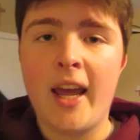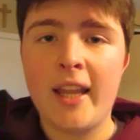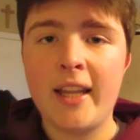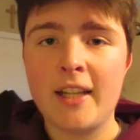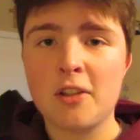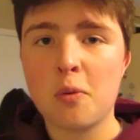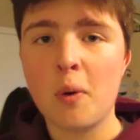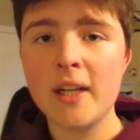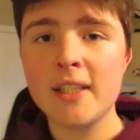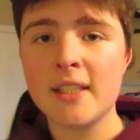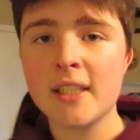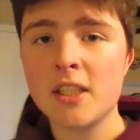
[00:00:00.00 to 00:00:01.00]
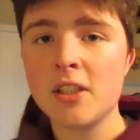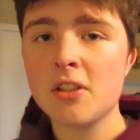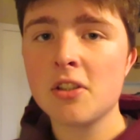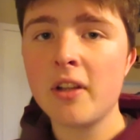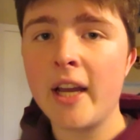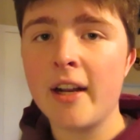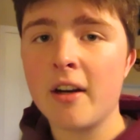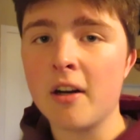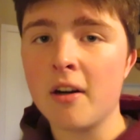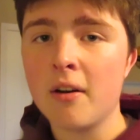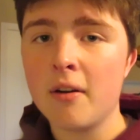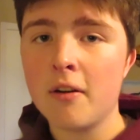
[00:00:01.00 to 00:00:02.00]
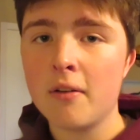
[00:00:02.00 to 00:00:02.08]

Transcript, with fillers: and then 26 years later